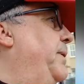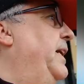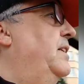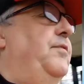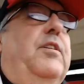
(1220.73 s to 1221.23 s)

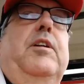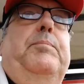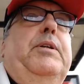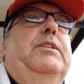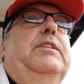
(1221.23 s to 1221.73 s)
minutes for the
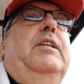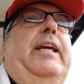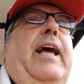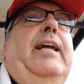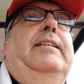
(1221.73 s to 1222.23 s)
buzz,
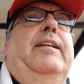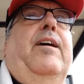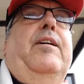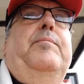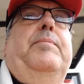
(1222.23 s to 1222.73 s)
the
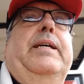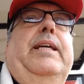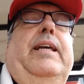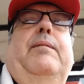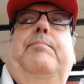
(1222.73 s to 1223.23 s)

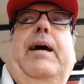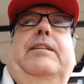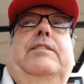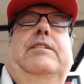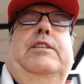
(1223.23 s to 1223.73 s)
89B, back
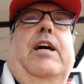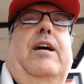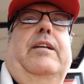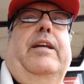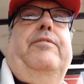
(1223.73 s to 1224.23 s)
to
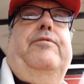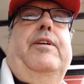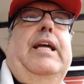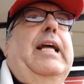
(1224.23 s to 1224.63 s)
Cardiff,